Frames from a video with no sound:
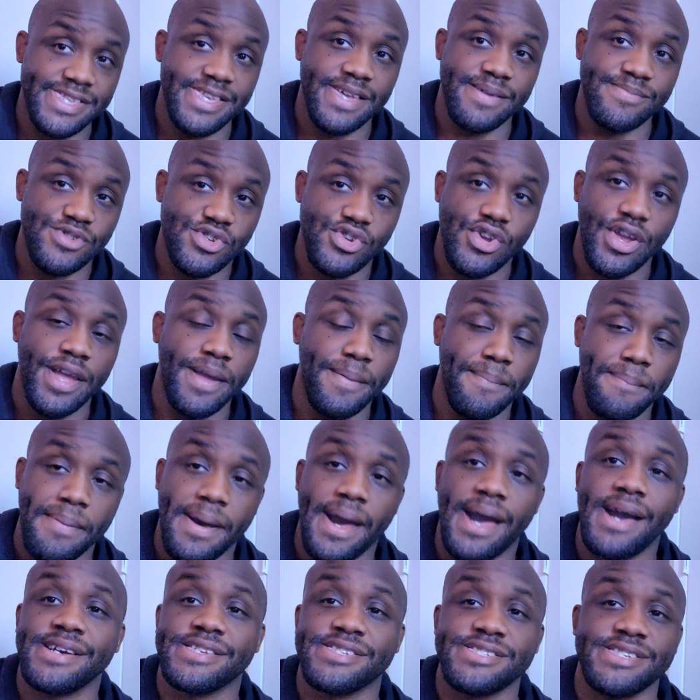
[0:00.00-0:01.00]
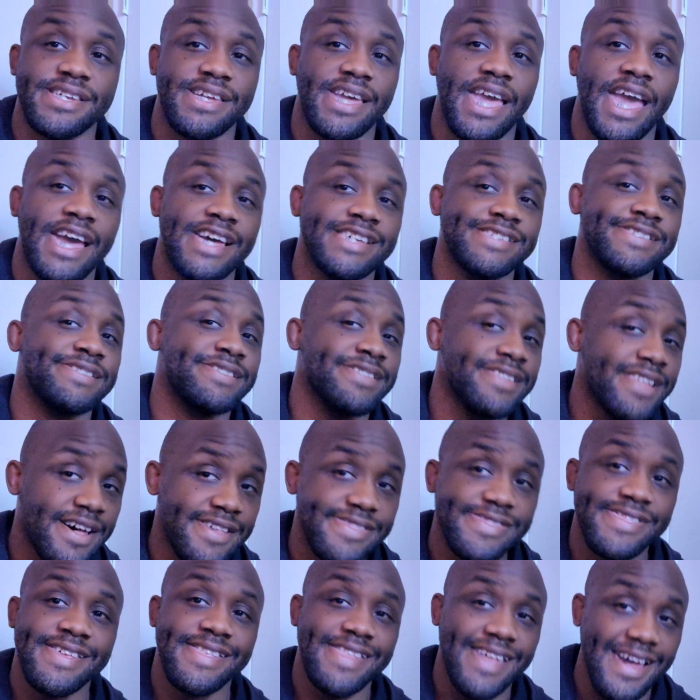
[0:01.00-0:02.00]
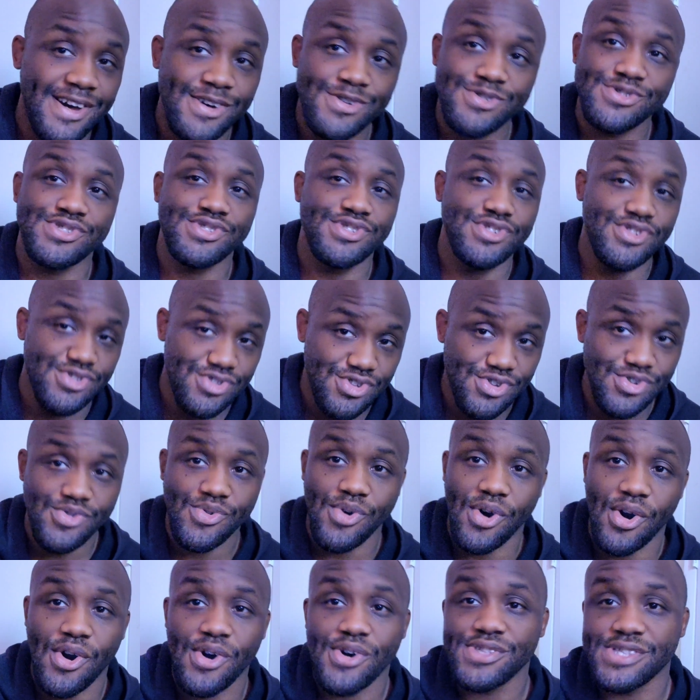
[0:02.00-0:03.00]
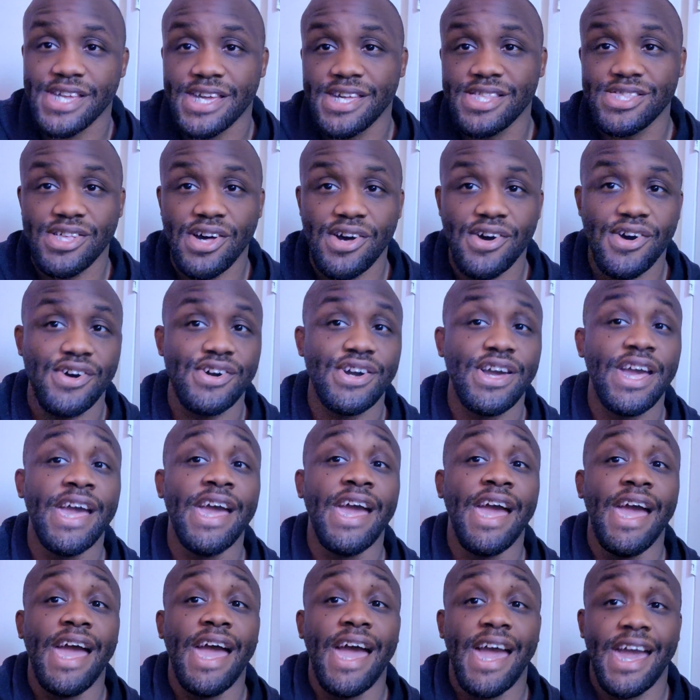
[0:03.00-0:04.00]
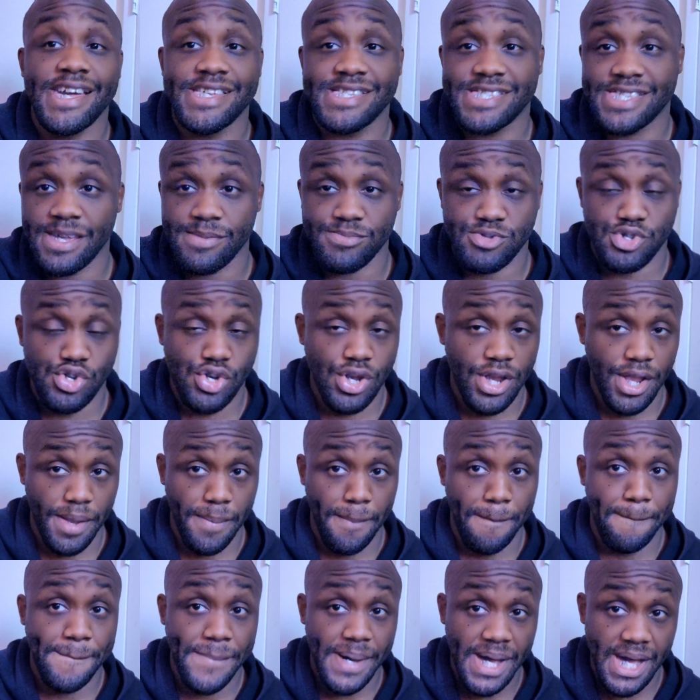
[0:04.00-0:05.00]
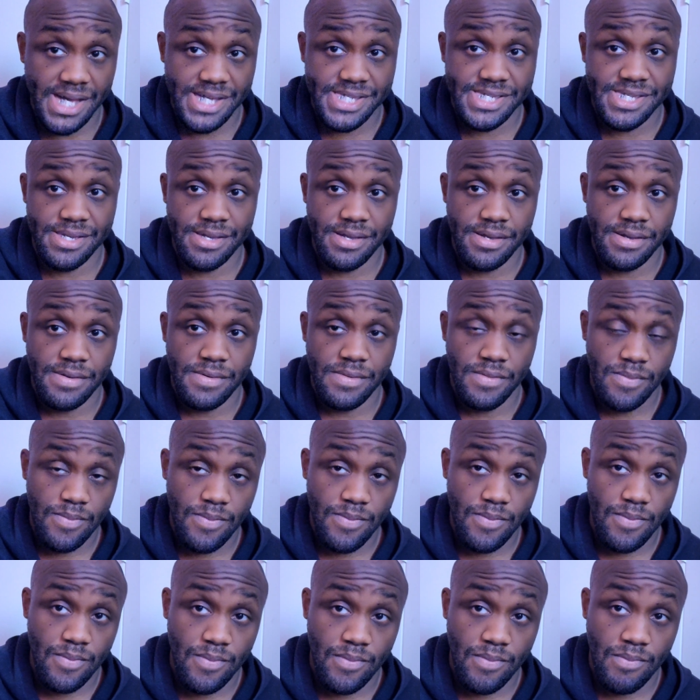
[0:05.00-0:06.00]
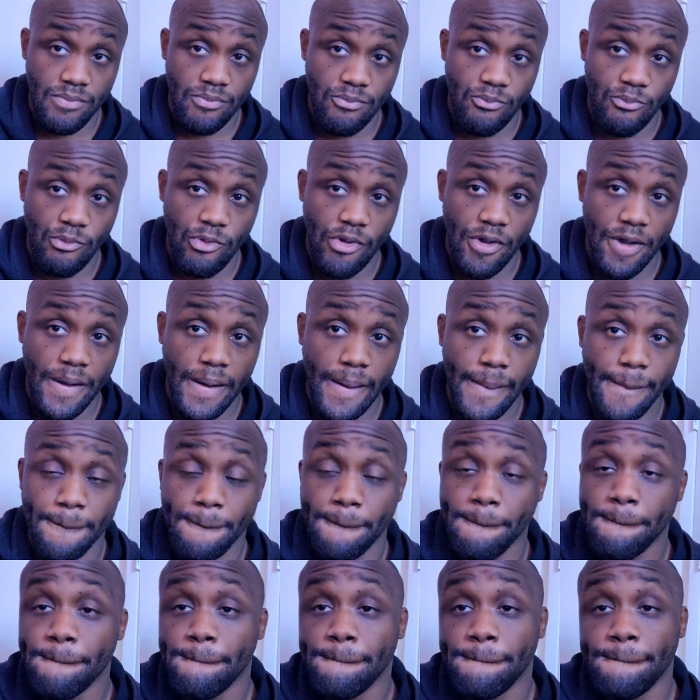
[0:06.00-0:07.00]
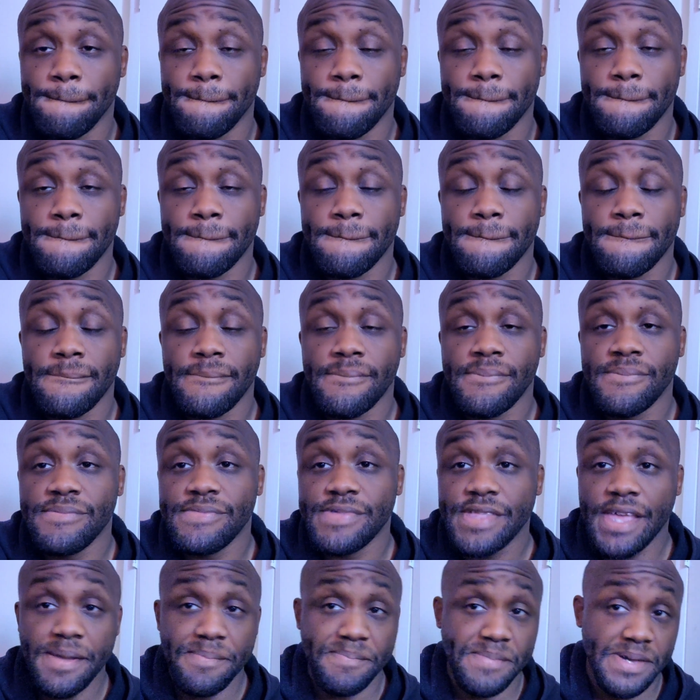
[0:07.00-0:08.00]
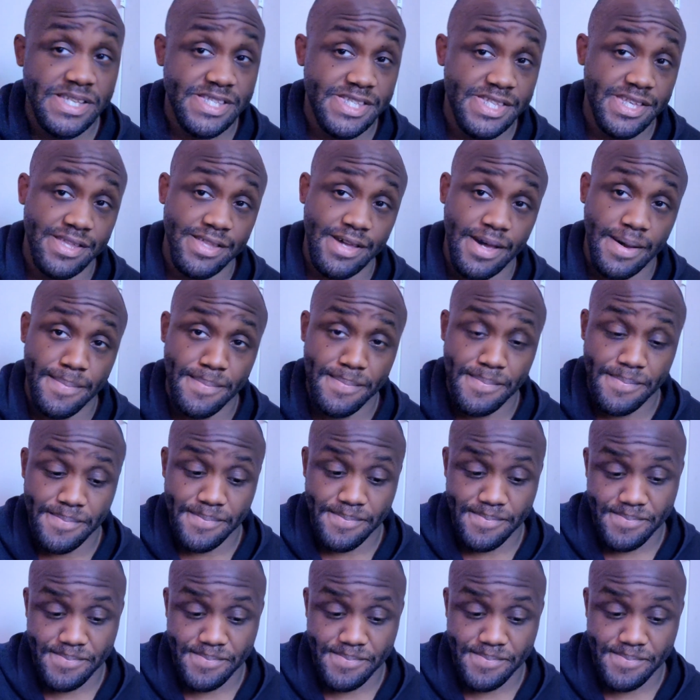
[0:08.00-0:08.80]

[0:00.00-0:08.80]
except train boxing, has nothing else to do all day long except train boxing. All right? They mix it up.